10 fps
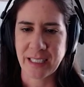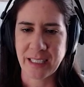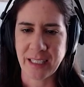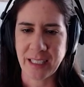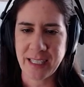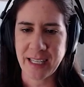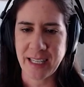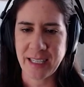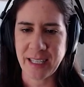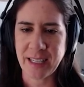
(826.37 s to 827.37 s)
Like I
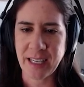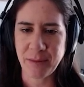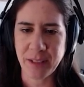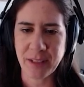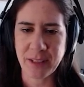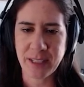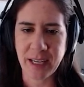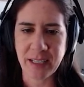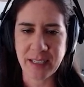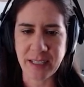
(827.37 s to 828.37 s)
said, I think I'm a little
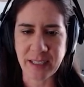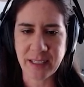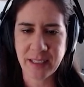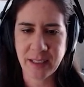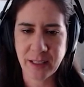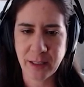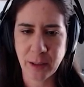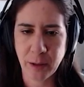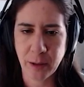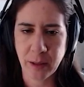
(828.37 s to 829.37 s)
scared to
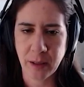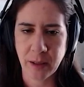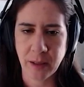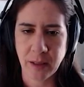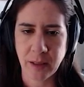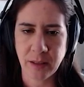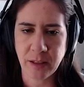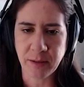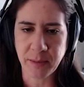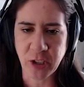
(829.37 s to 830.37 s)

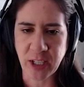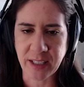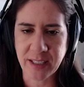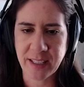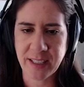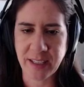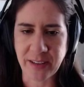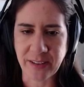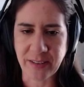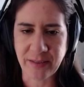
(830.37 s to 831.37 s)
do much else,
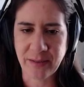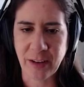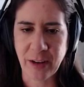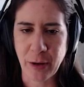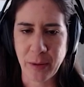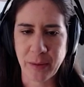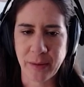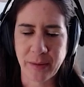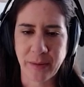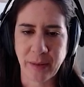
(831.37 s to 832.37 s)
so
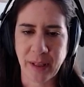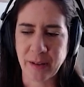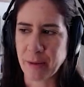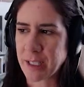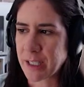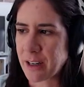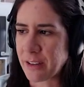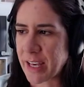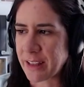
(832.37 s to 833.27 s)
we're gonna call that